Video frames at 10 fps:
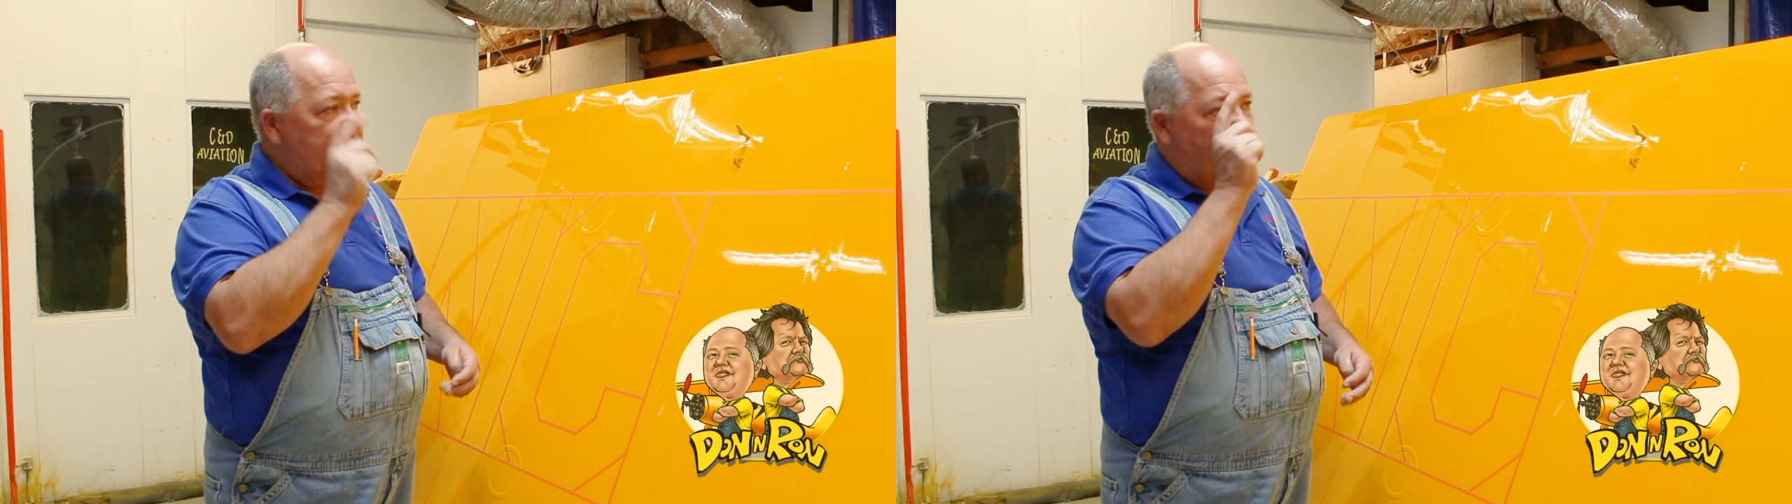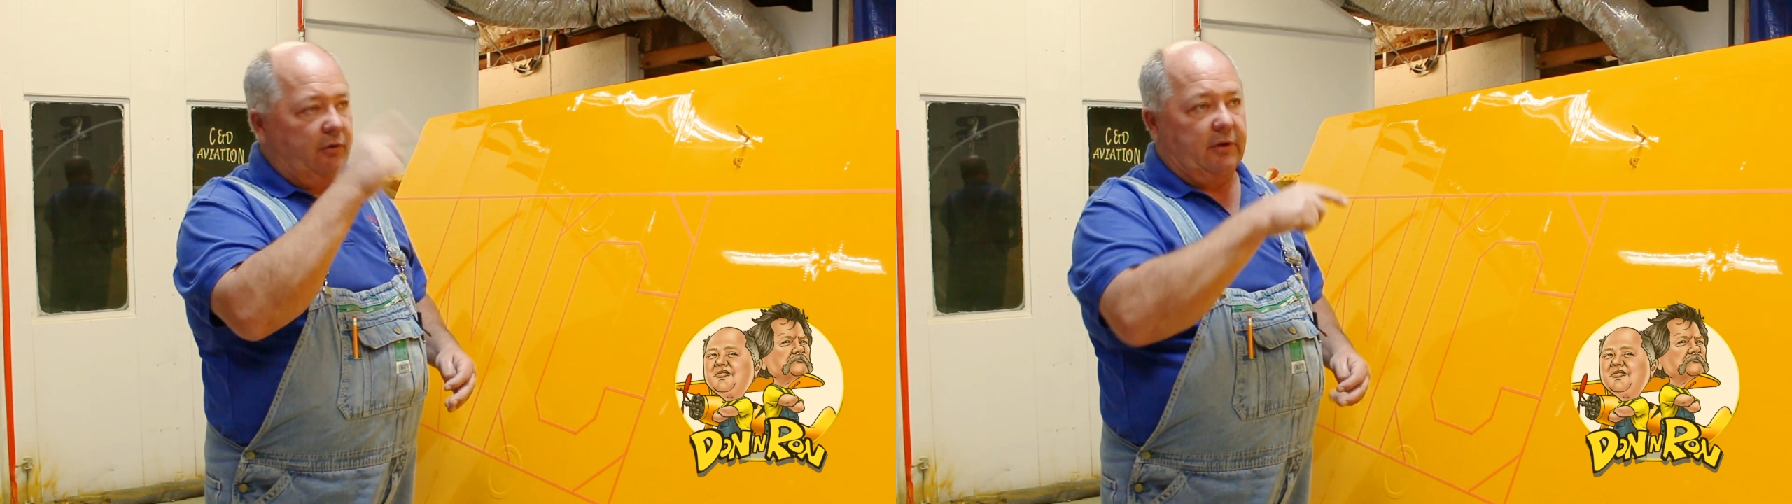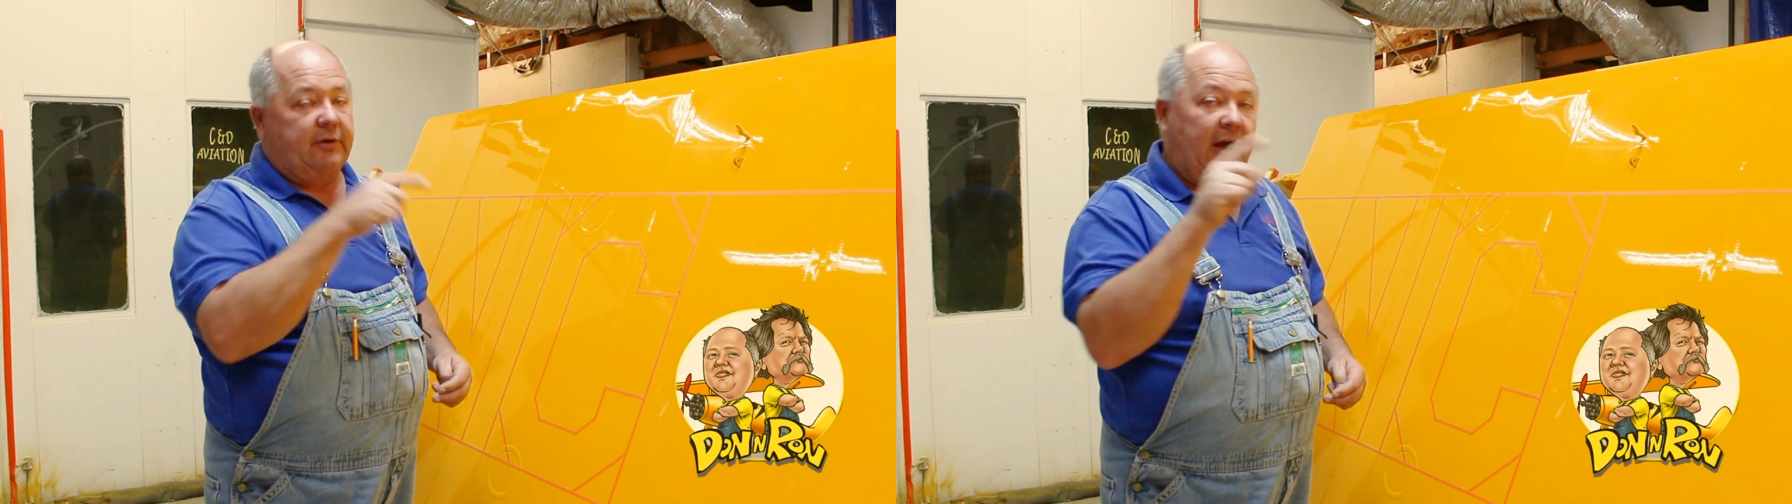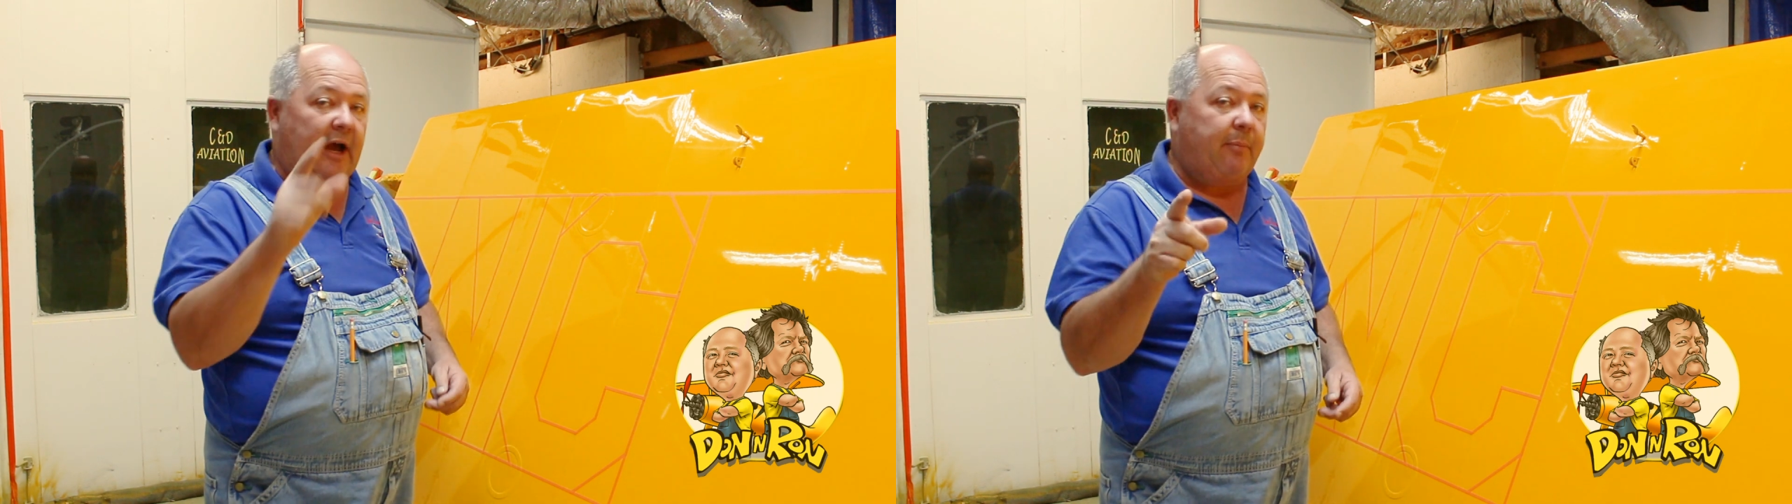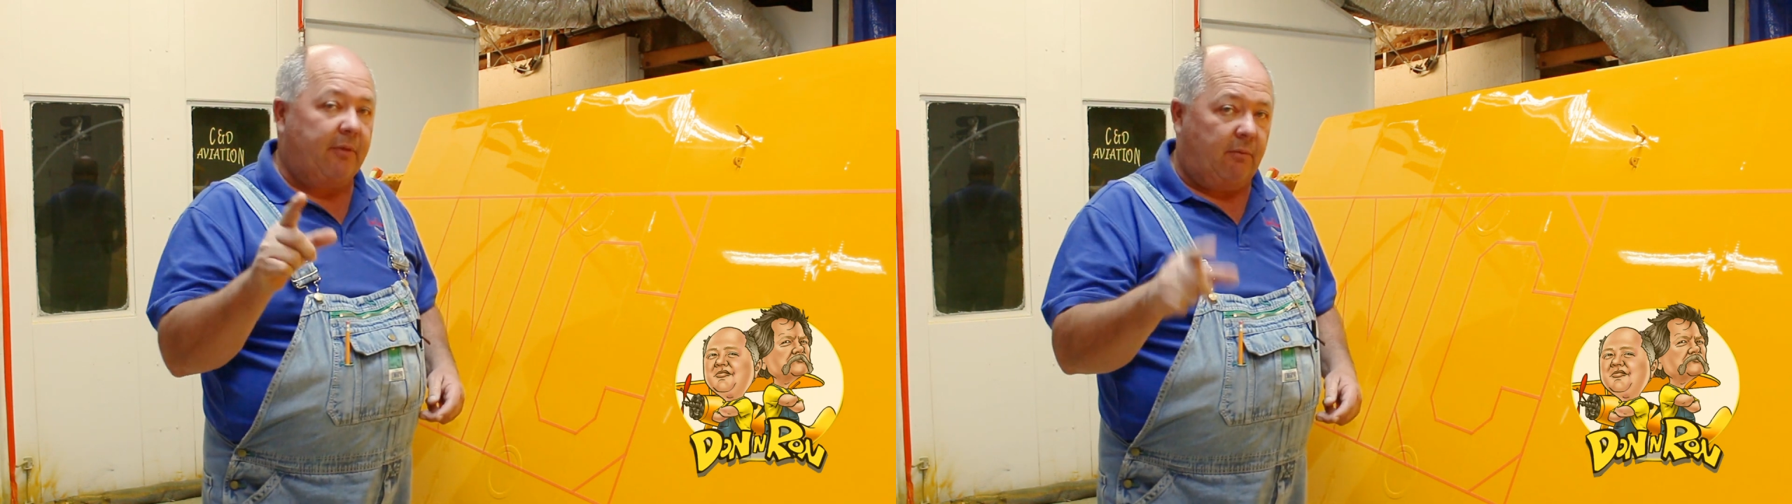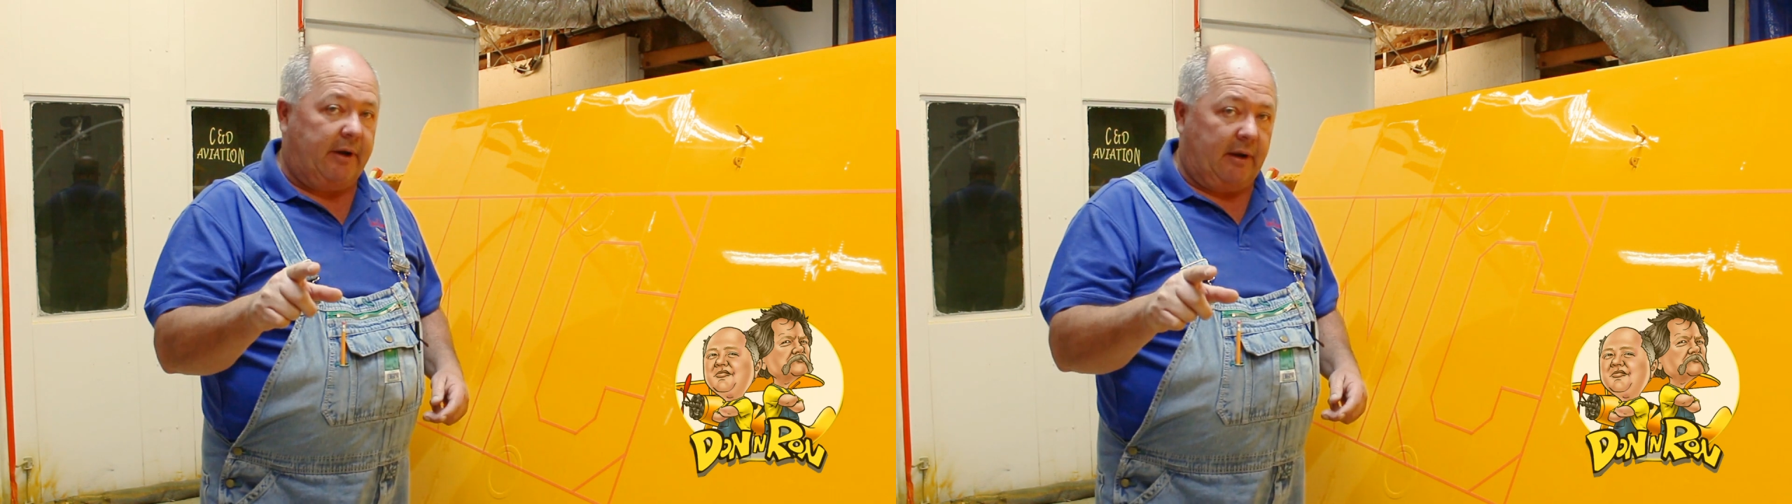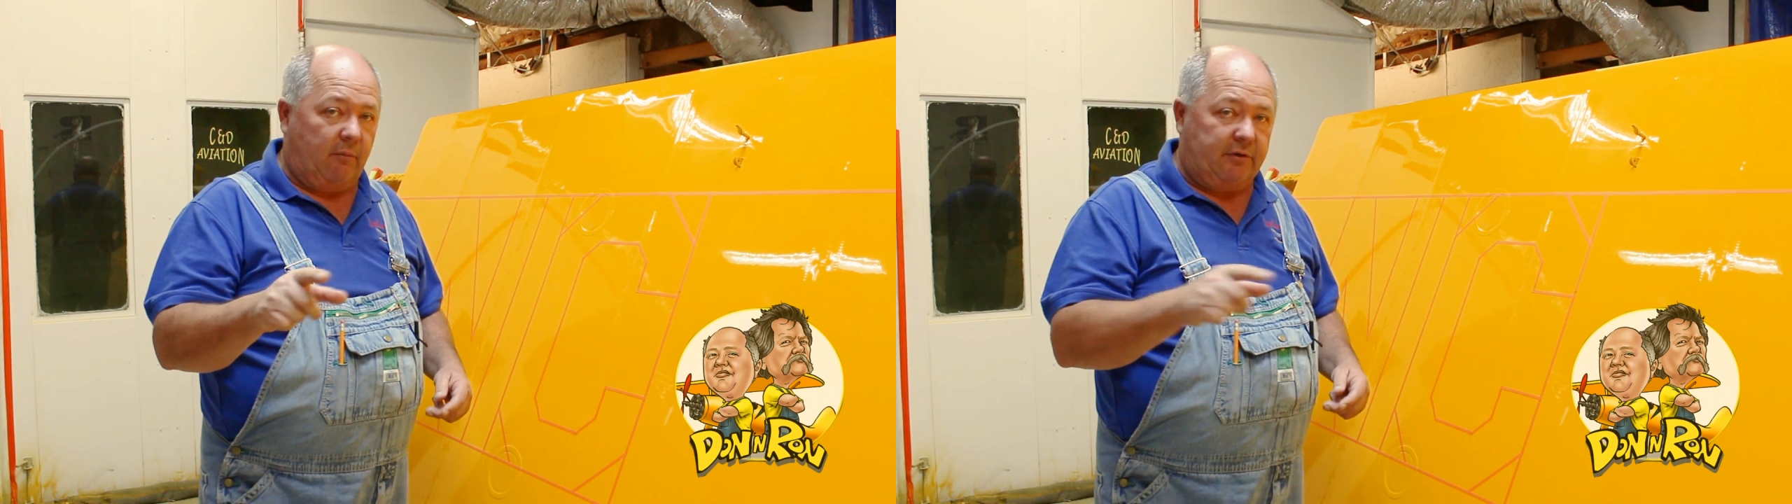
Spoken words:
you do the top of the wing,